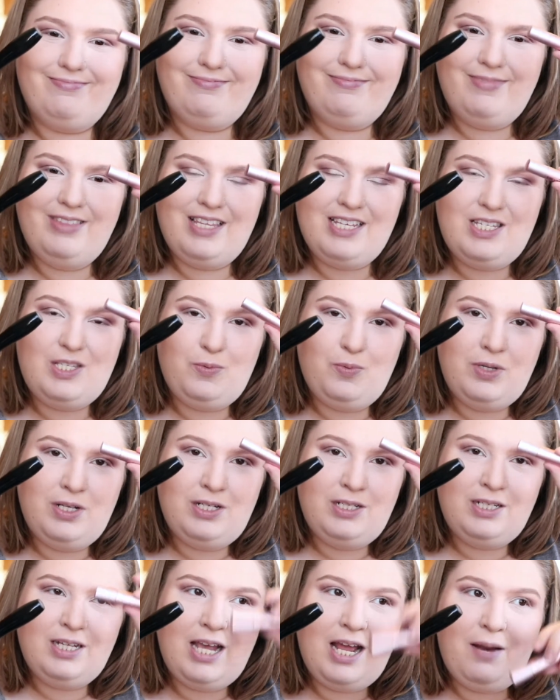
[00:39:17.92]
This
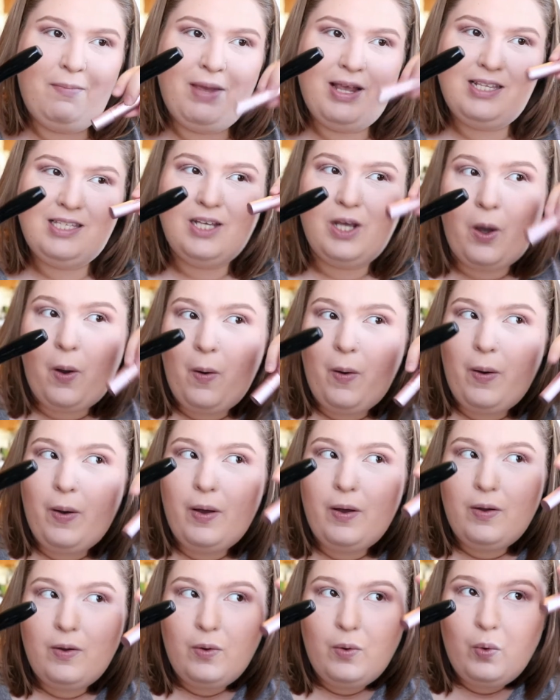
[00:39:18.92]
one kind of makes it go
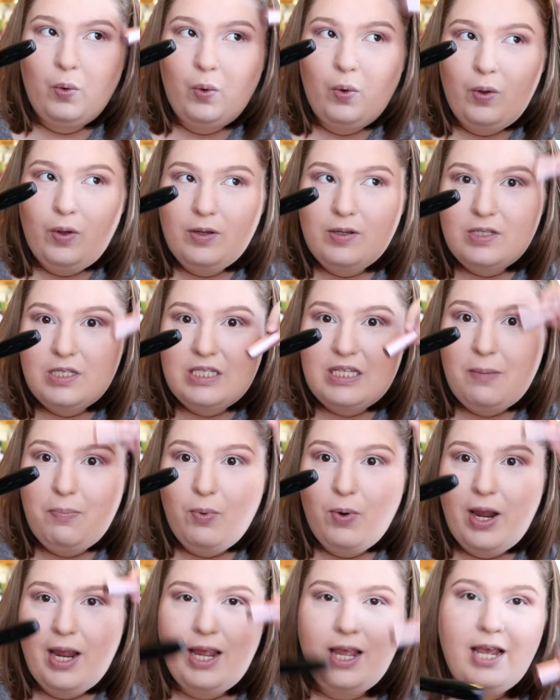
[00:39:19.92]

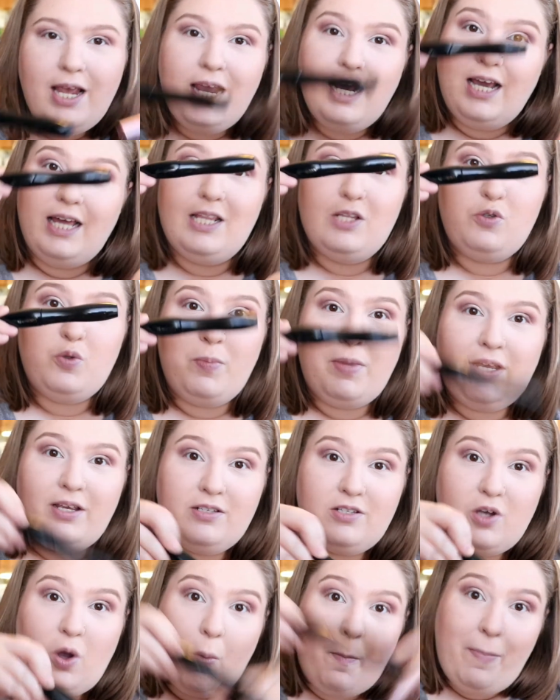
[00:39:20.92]
separate, and this will make
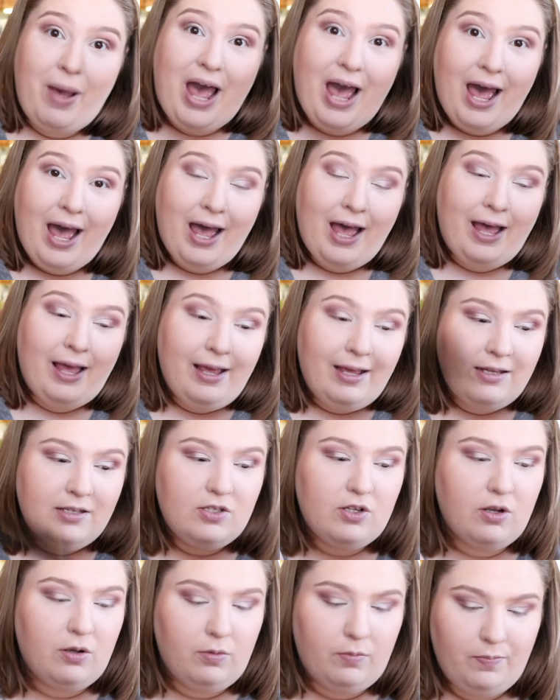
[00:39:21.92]
it go pop.
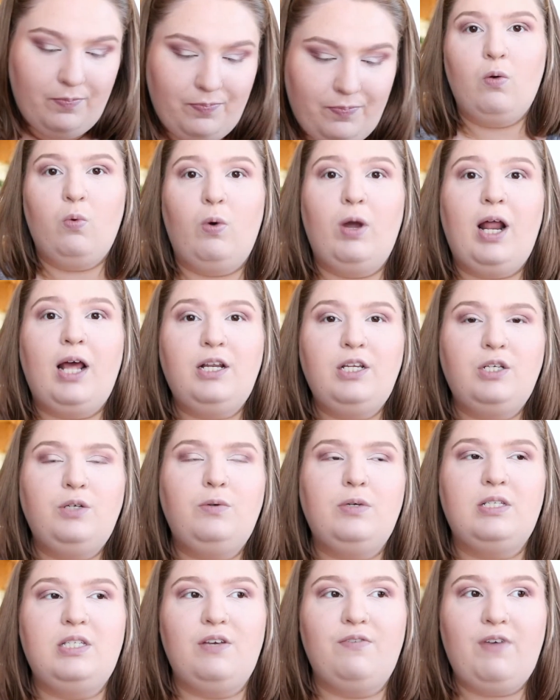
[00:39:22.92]
So what I
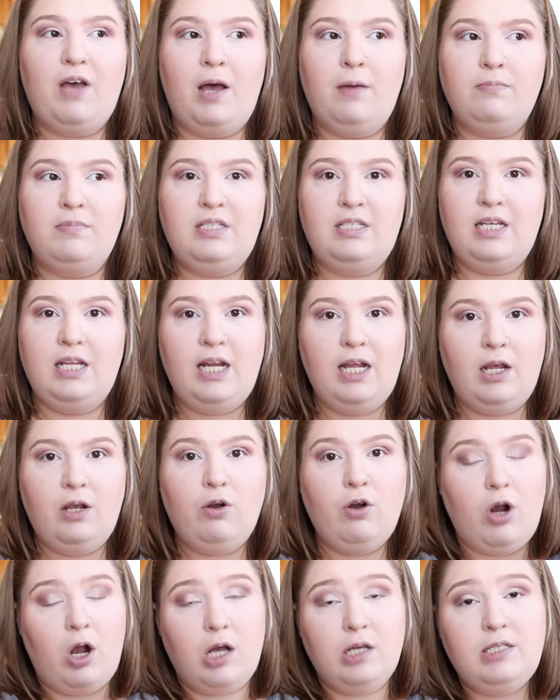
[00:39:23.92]
do is if I'm sitting
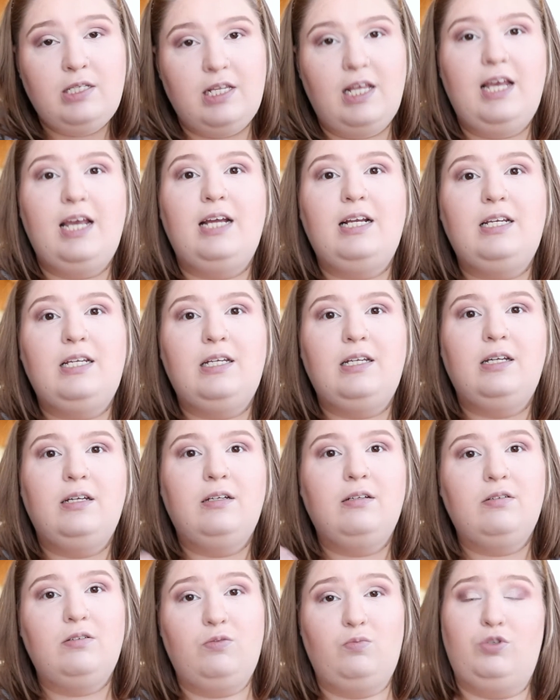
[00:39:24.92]
cross-legged,
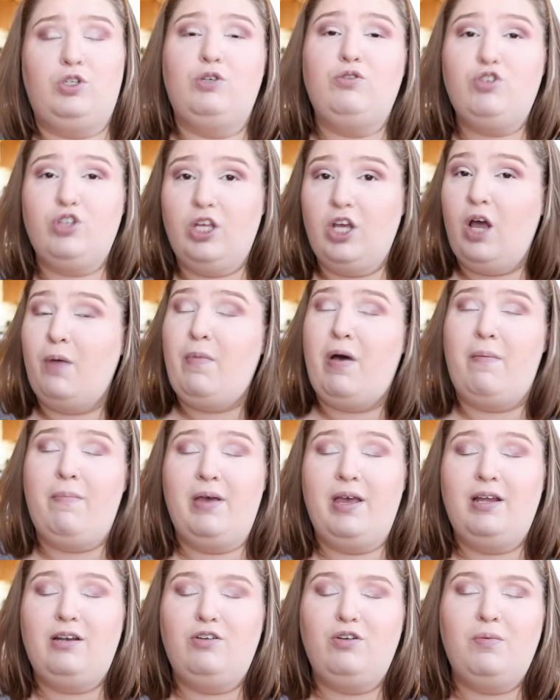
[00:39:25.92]
usually on my
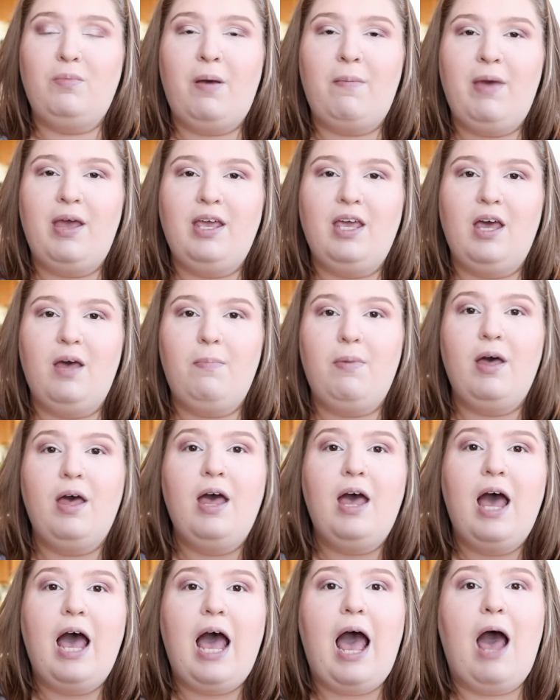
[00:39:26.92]
bed doing my makeup,
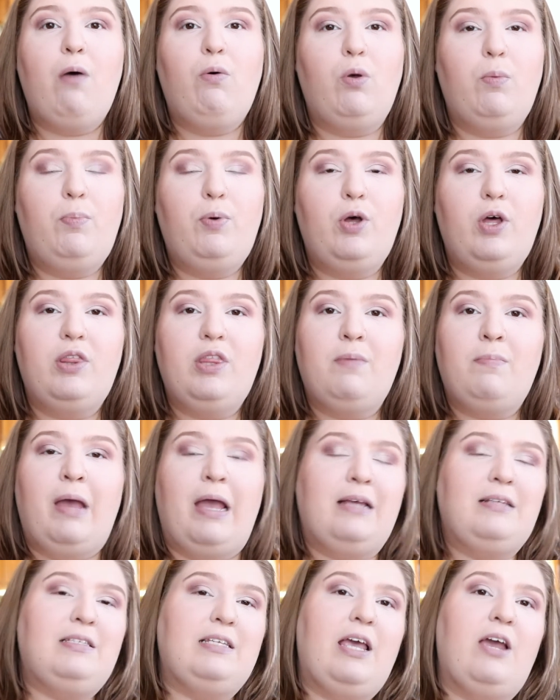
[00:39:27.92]
I will put the
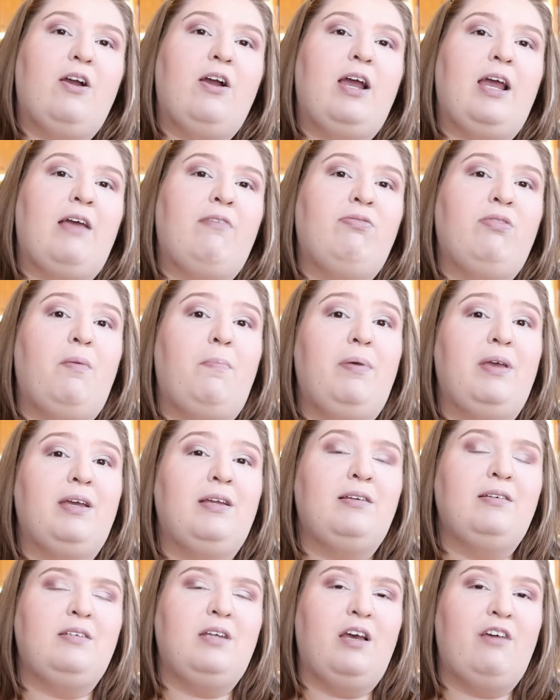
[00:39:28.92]
mascara in the
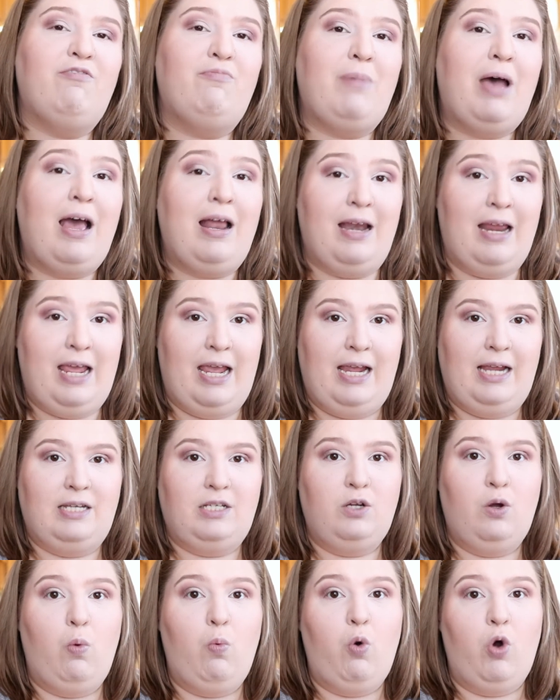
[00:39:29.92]
bend of my knee
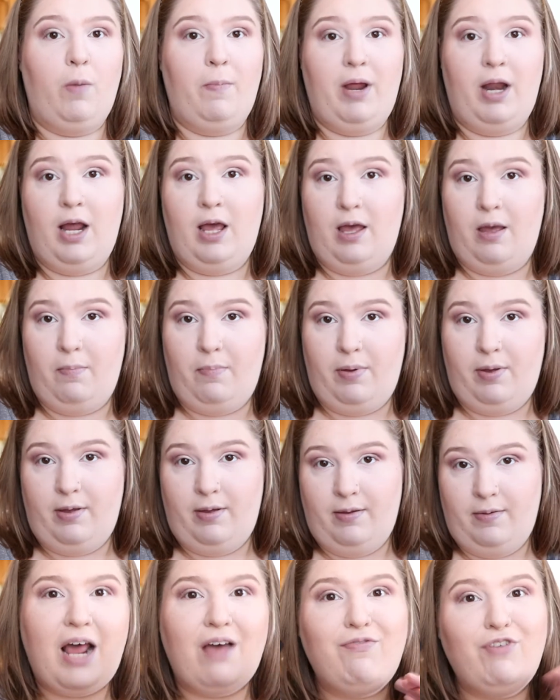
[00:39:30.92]
to warm it up.
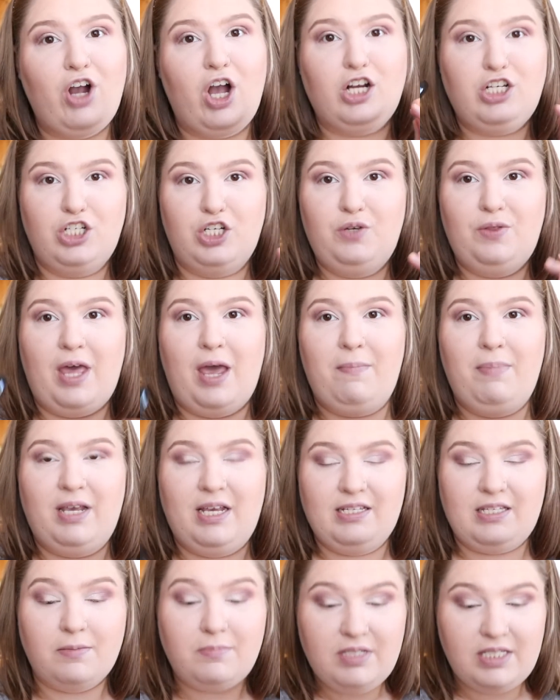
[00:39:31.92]
I forgot to do that
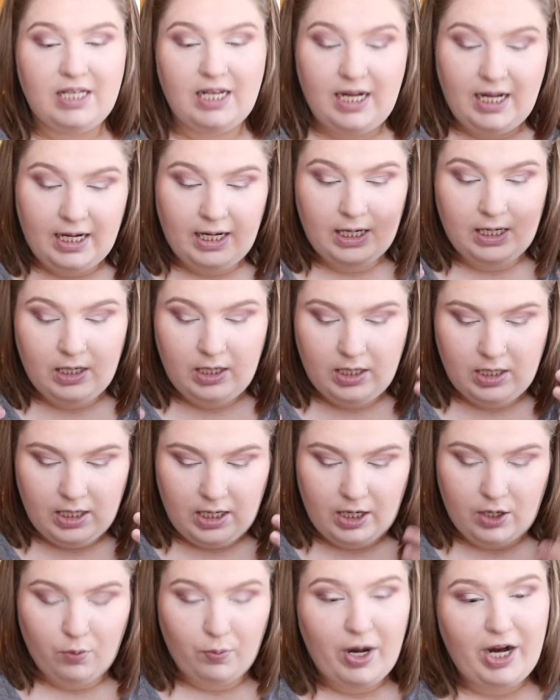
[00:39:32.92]
because I'm sitting
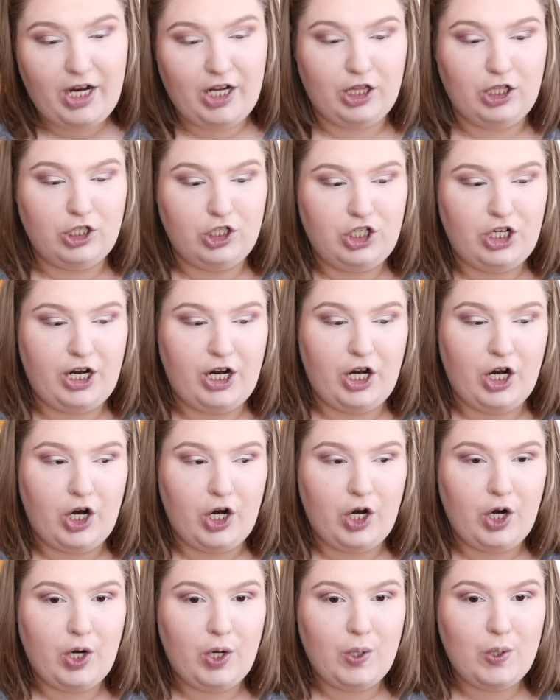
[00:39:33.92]
in a regular
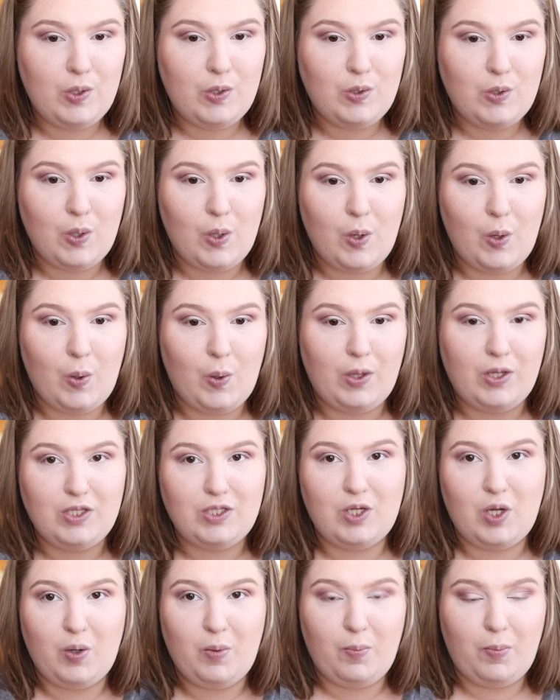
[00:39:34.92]
chair. So
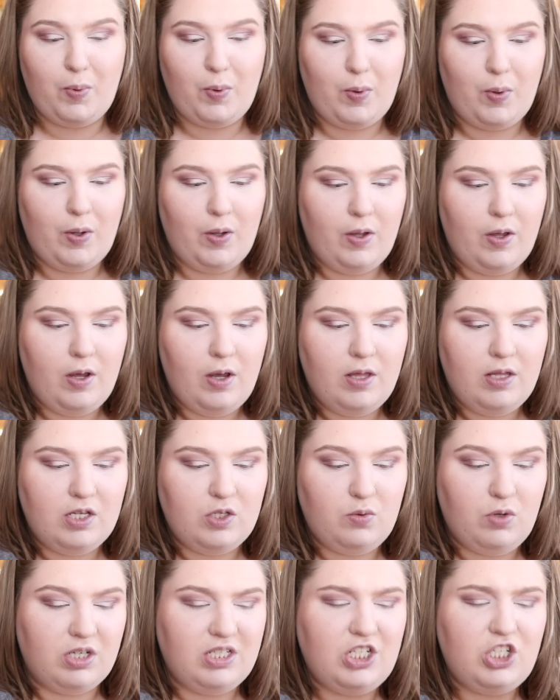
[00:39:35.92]
let's hope
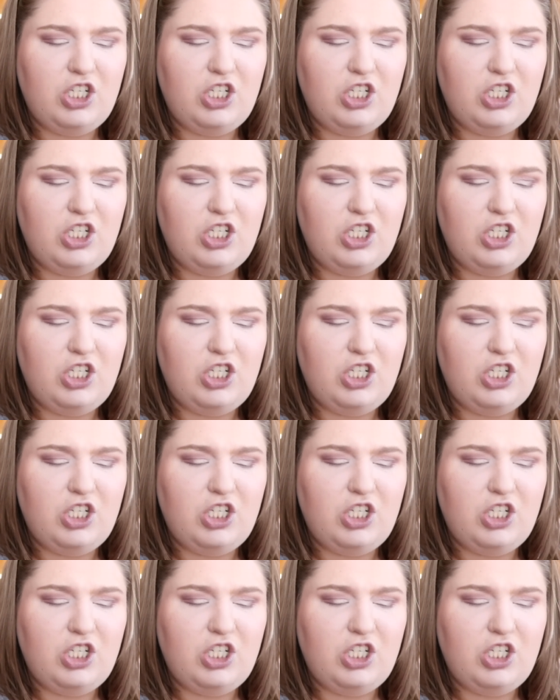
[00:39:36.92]
this works.